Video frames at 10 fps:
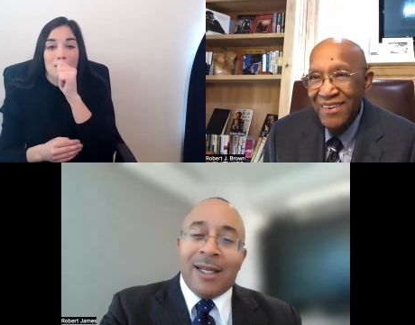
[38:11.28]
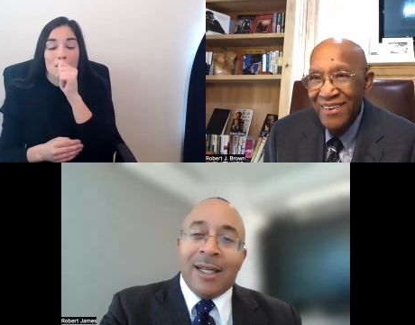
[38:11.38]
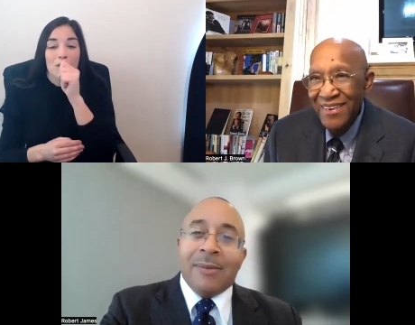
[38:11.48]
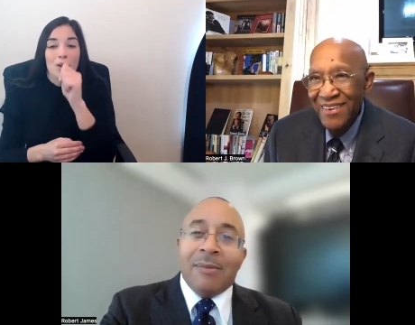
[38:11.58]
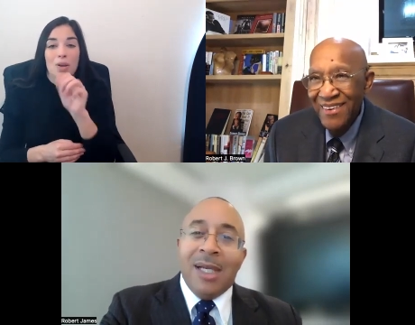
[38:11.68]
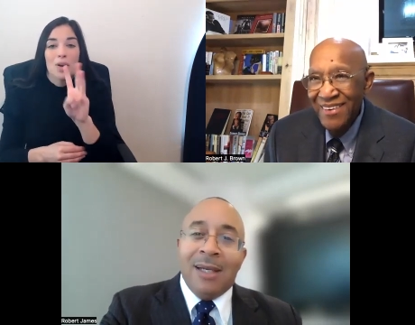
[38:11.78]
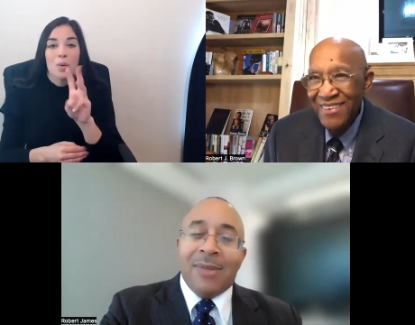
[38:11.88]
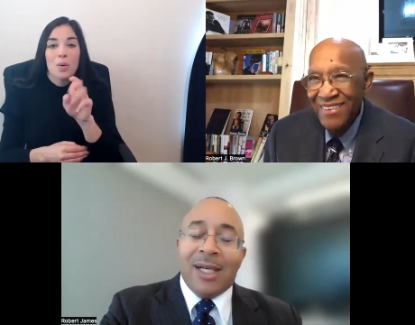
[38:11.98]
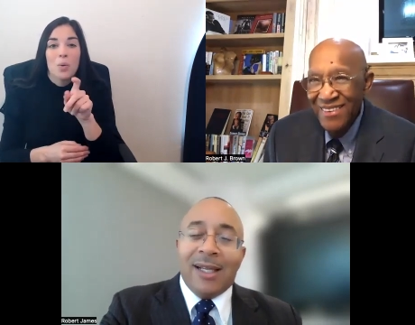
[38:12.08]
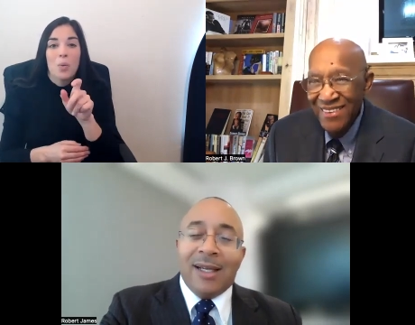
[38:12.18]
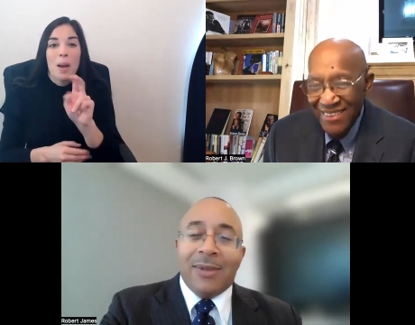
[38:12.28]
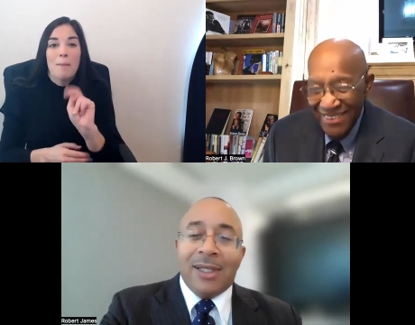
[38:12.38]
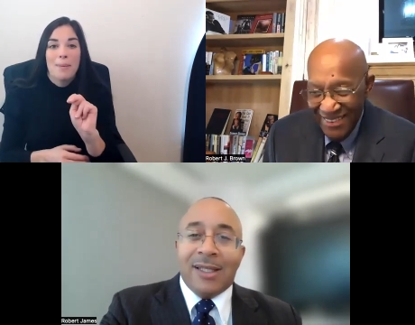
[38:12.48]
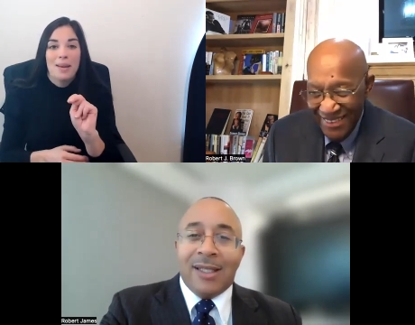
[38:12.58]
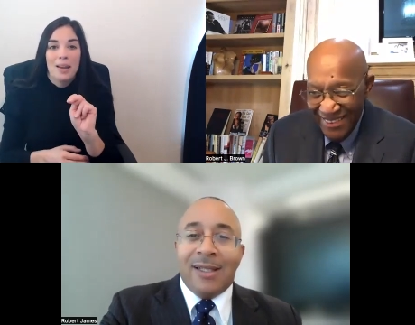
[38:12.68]
Speaker 1: King mean by that
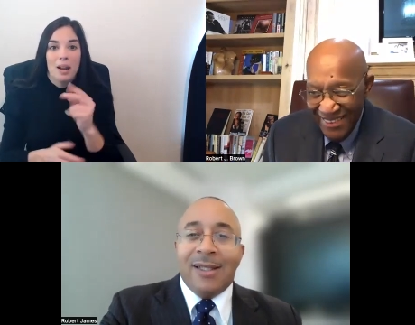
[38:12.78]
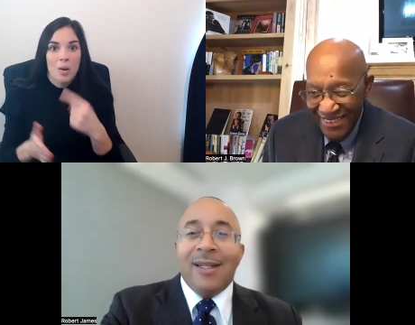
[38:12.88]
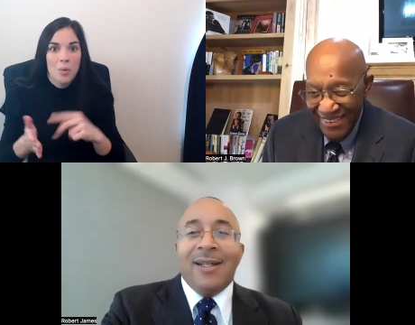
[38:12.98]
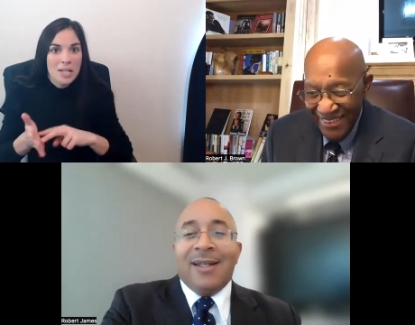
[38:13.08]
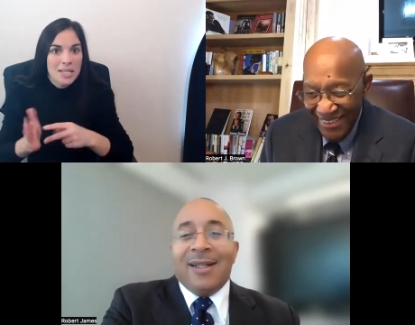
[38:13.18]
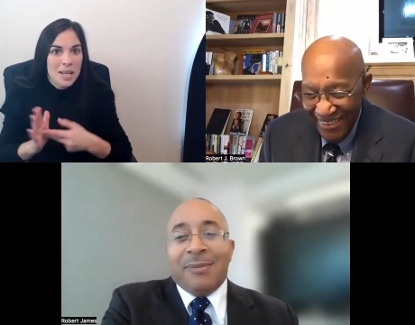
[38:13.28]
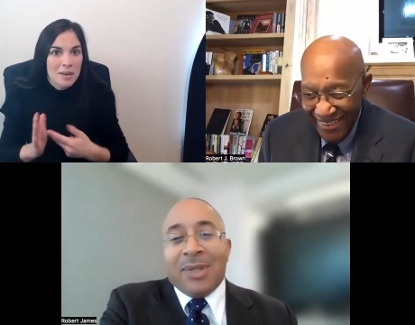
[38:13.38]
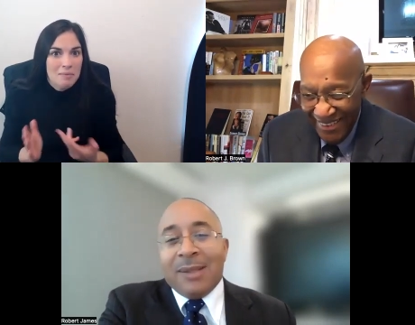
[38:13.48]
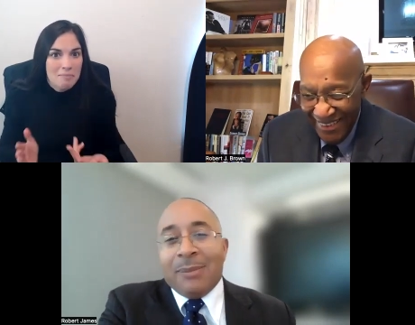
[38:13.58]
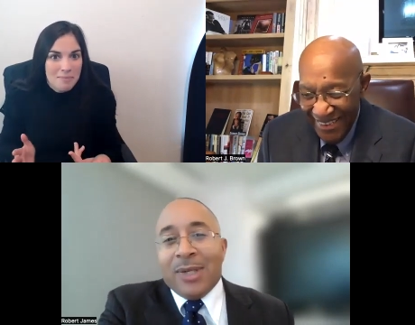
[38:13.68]
when he said Bob